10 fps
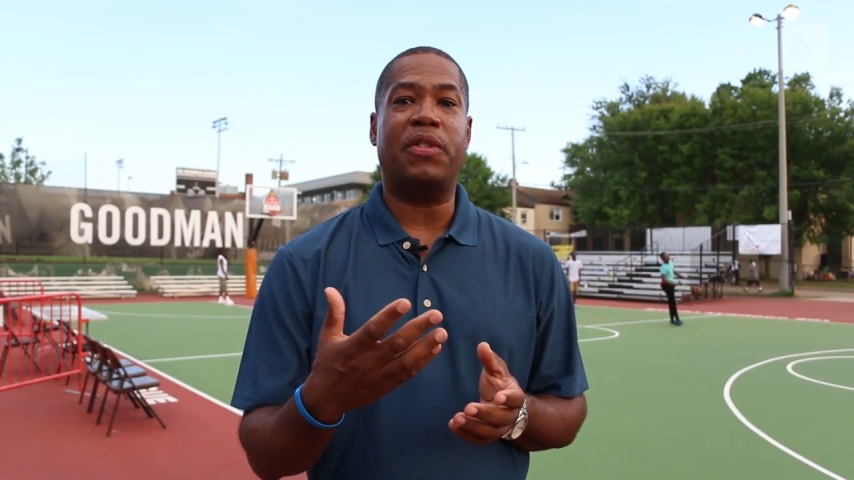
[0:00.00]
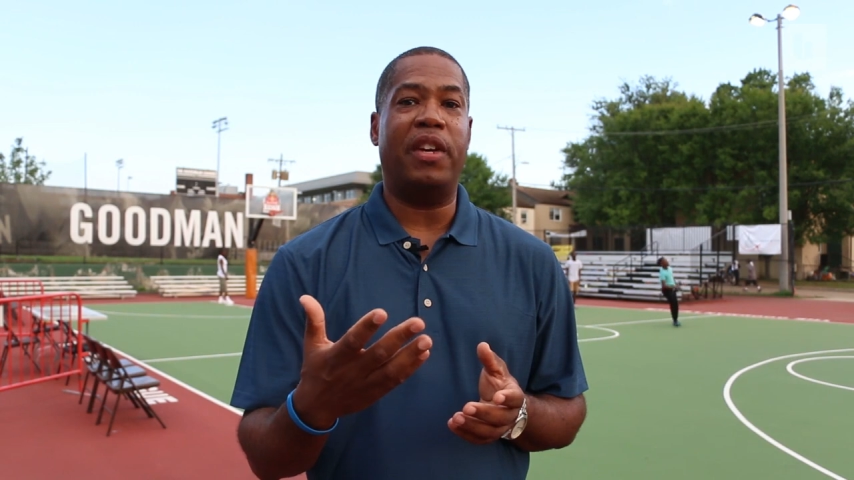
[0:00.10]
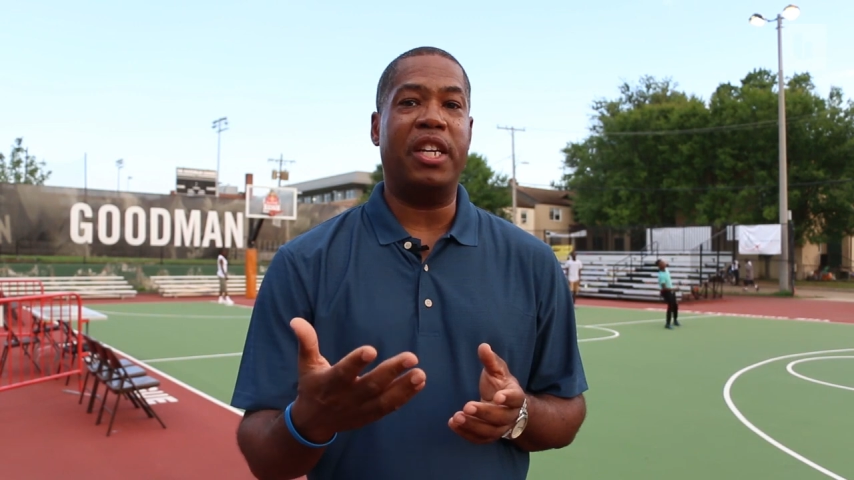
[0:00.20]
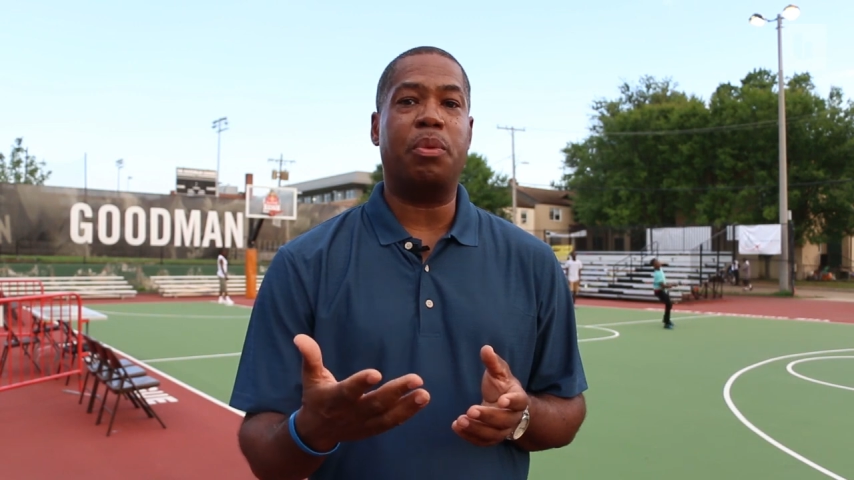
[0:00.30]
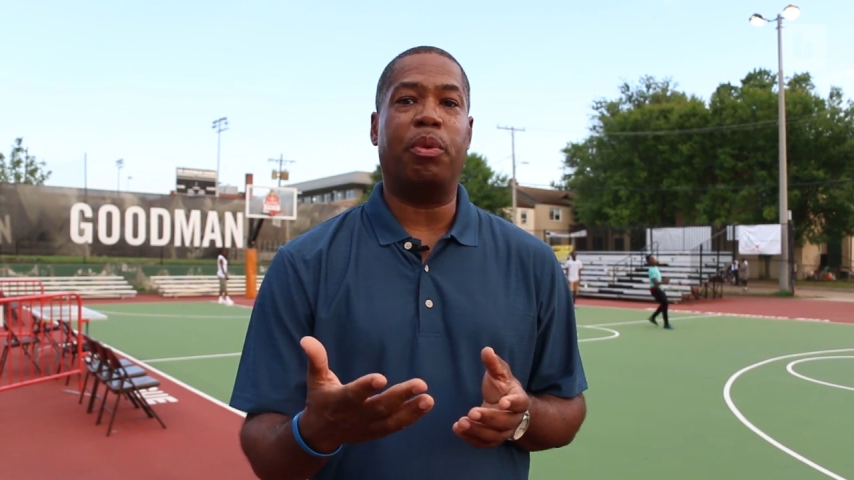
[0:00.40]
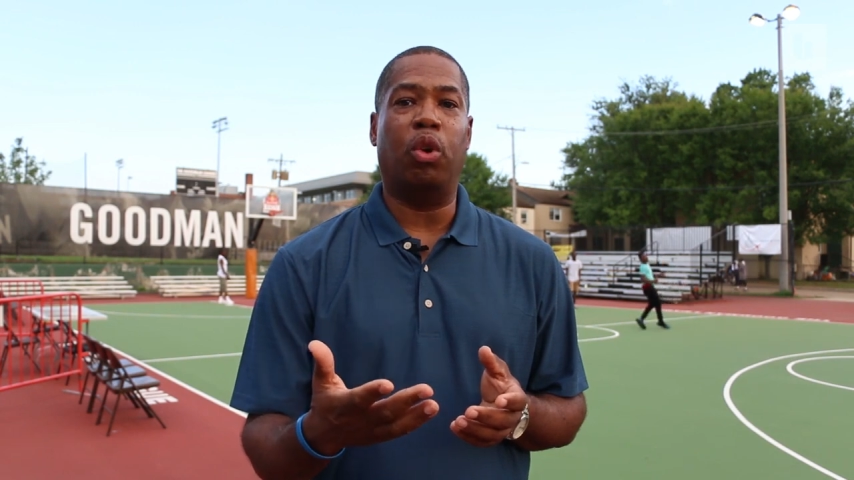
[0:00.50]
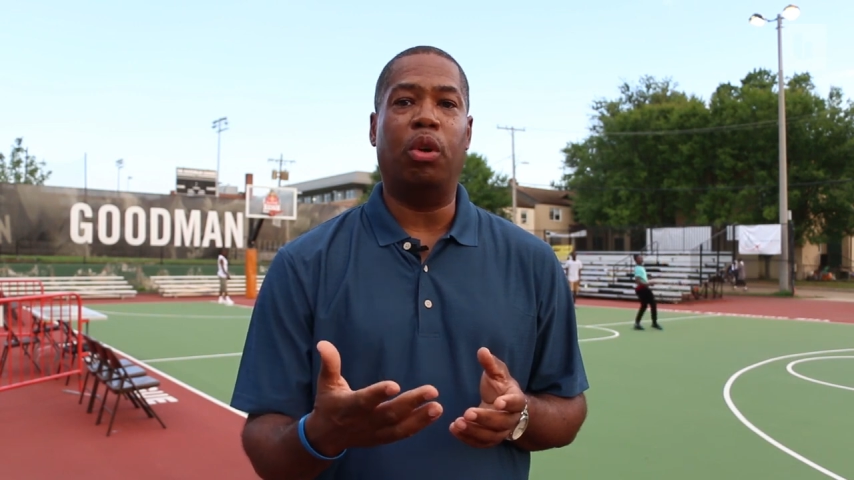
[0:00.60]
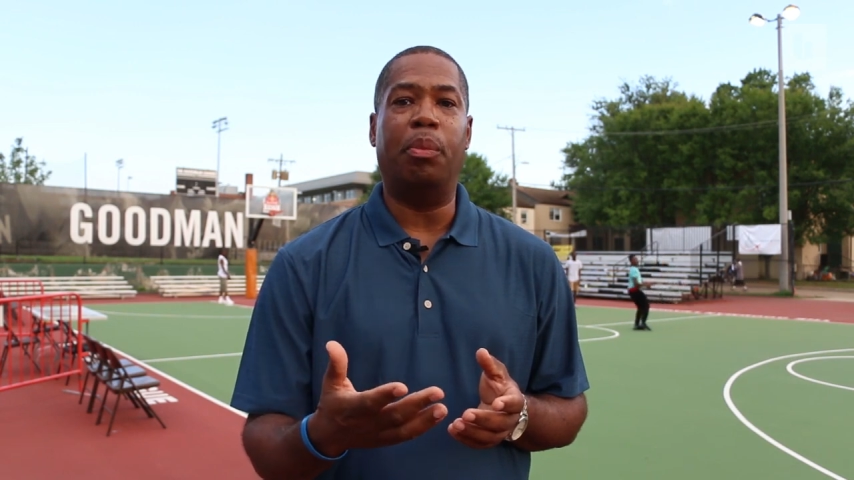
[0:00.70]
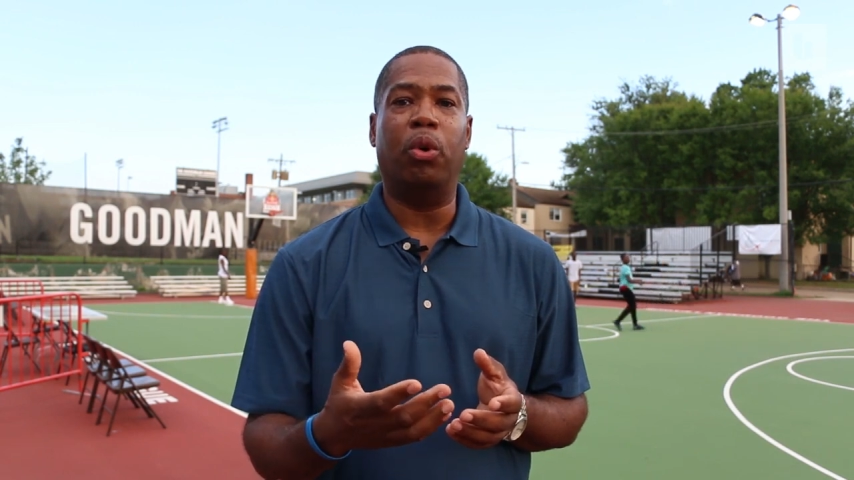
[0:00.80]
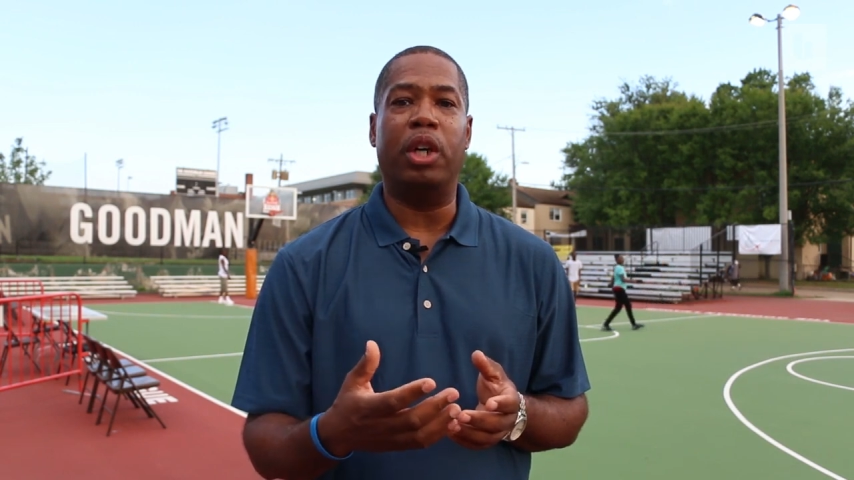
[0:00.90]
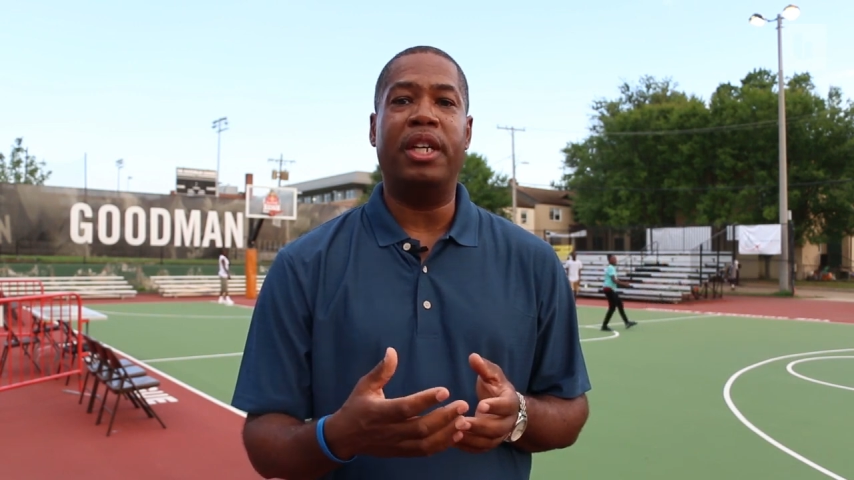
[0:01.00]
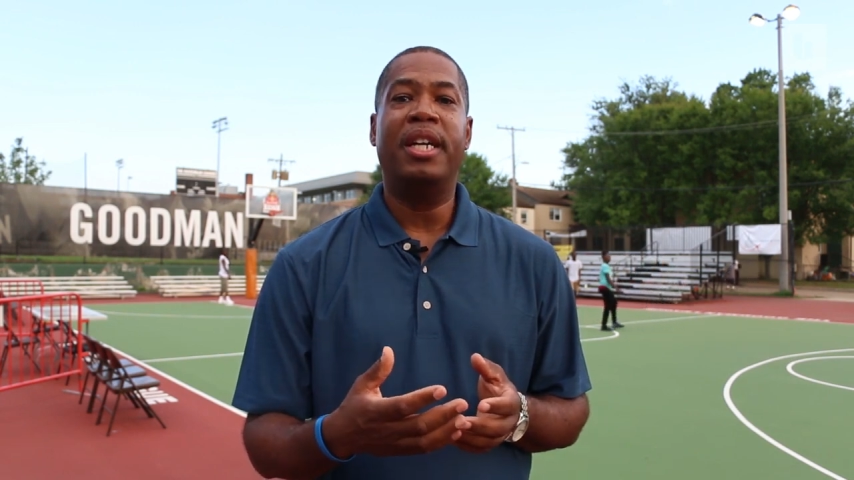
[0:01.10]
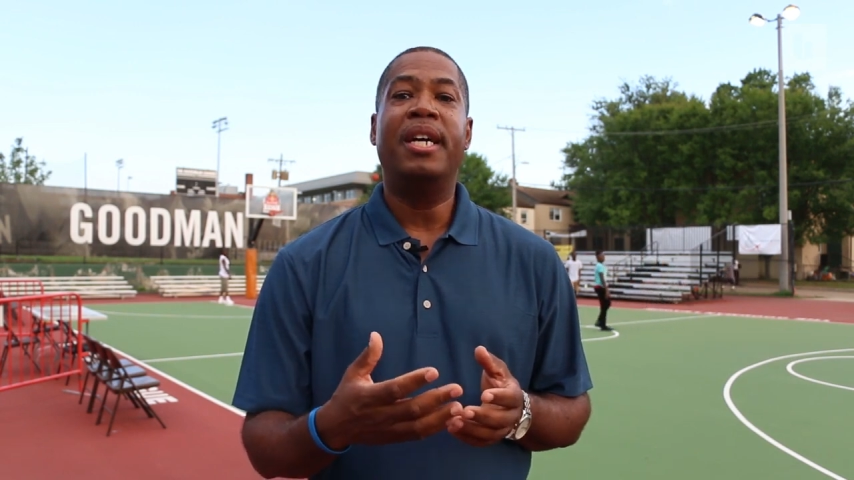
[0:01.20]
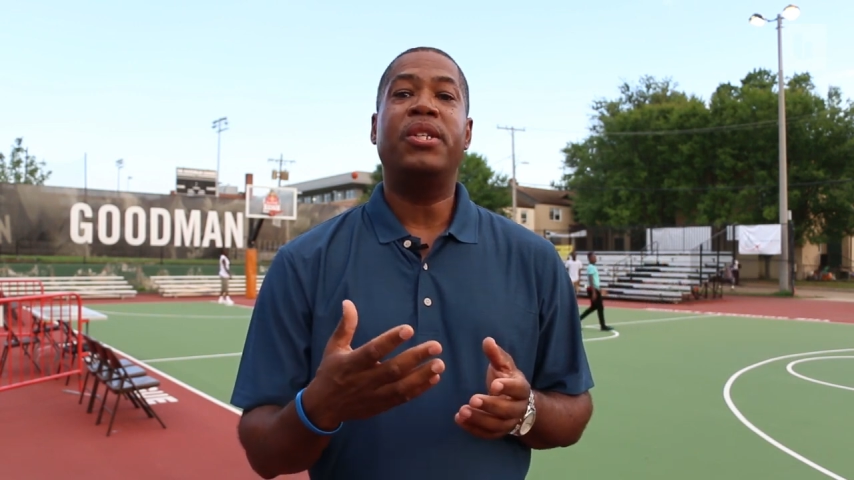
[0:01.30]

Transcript: Las Vegas parole board